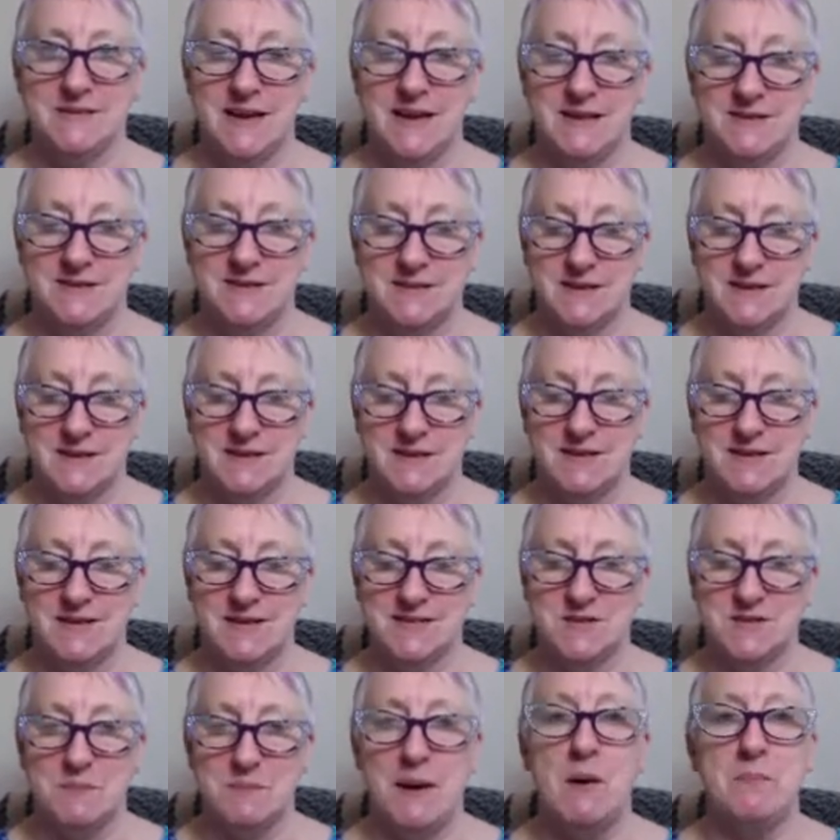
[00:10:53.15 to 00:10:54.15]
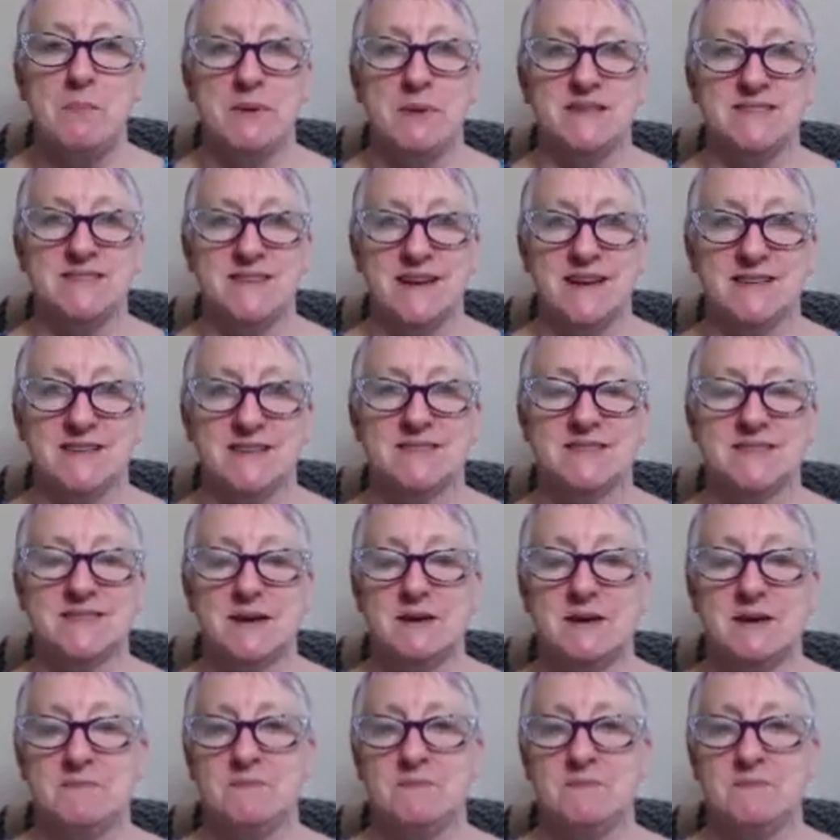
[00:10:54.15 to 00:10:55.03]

It's about business.